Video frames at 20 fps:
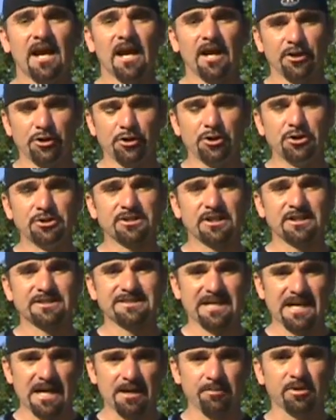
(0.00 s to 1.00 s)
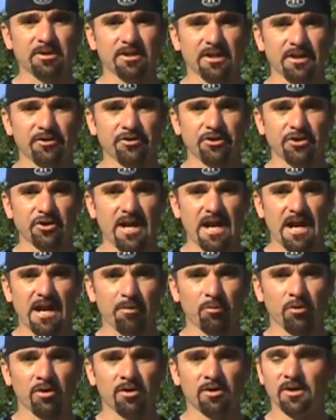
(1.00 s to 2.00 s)
and you're using a time delay on your
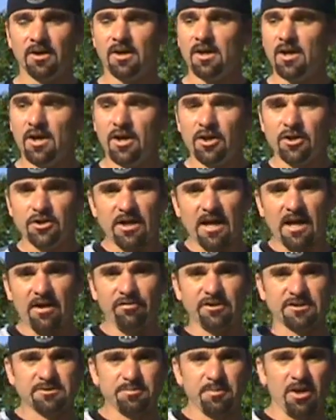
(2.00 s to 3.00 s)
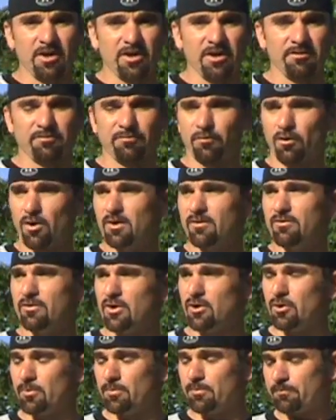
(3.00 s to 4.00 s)
camera, you have this mounted in front of
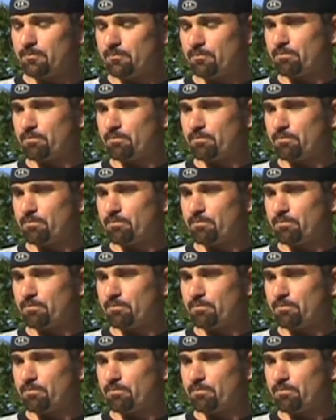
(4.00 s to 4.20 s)
you.